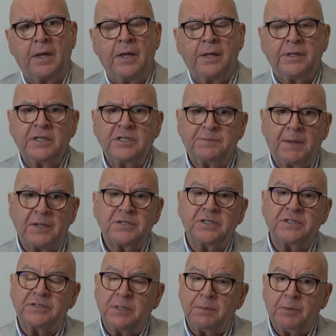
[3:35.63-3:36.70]
The inspection
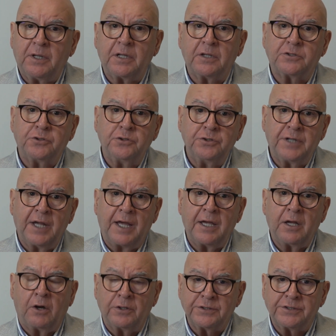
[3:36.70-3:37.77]
is typically a 2-day
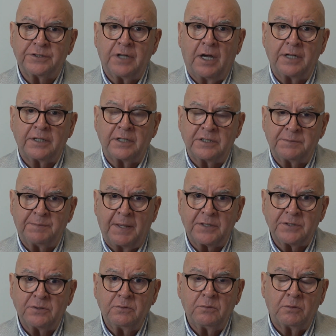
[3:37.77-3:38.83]
on-site
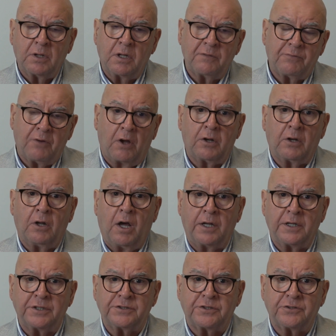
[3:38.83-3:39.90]
inspection, although for online
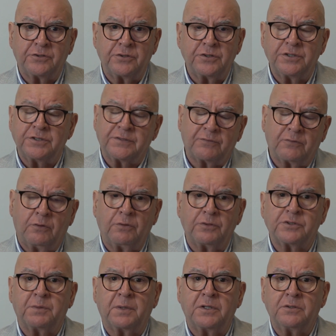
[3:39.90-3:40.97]
institutions, of
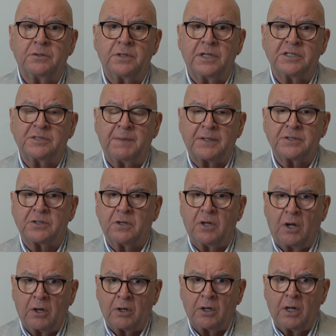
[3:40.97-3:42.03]
course, we can do the inspection
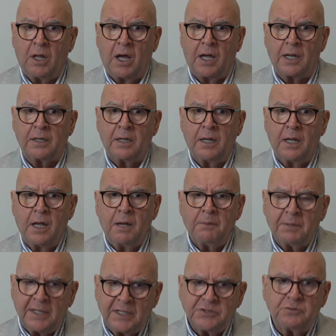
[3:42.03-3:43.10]
online.
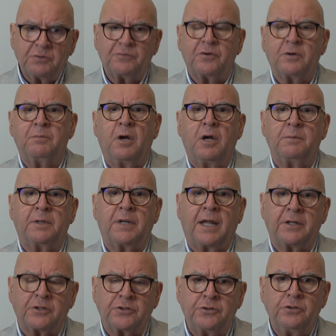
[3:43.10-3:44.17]
But let's look for a moment at
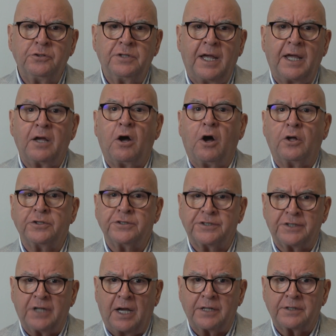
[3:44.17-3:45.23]
the 2-day
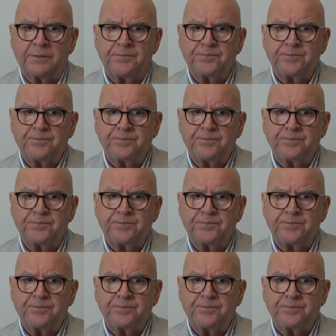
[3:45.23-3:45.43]
on-site.